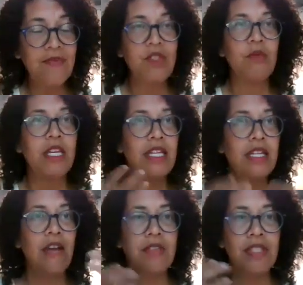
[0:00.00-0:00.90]
So we can
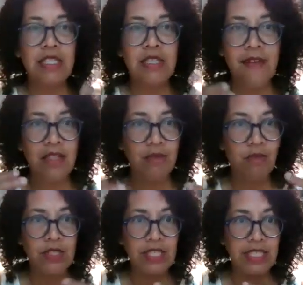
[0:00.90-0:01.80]
obviously develop
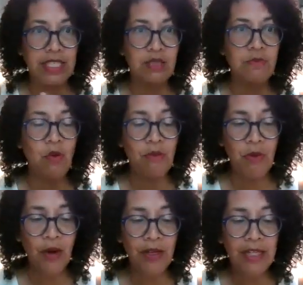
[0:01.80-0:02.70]
resilience more and
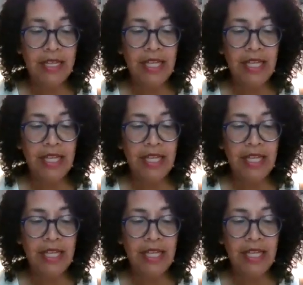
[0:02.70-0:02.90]
more